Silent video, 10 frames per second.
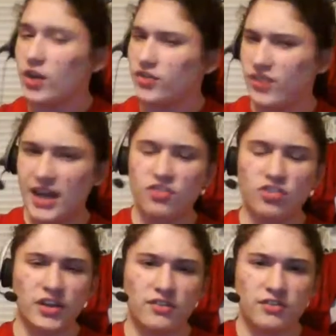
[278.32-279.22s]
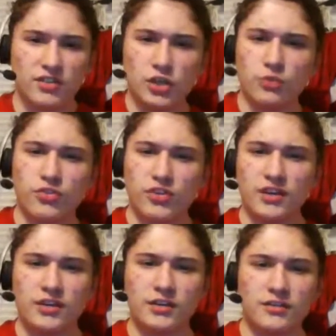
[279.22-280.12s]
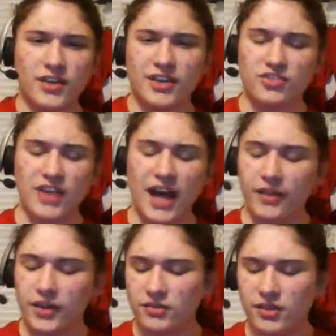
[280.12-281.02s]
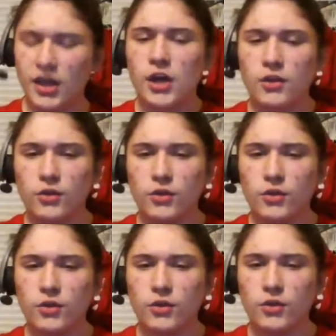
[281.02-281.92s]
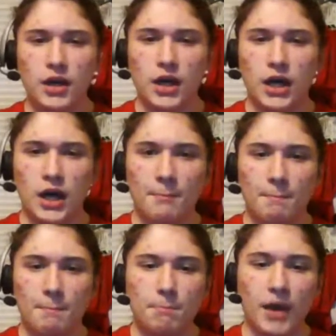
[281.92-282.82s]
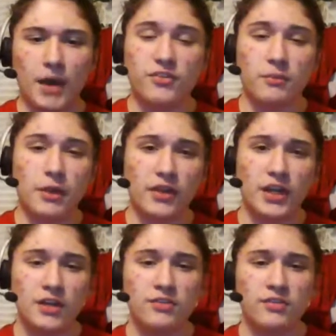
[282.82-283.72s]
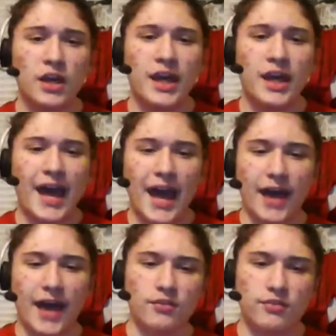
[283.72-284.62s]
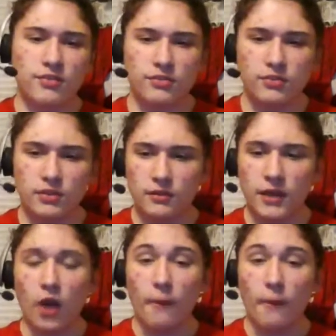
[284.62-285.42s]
Los Angeles, Houston / Dallas. Those are big possibilities as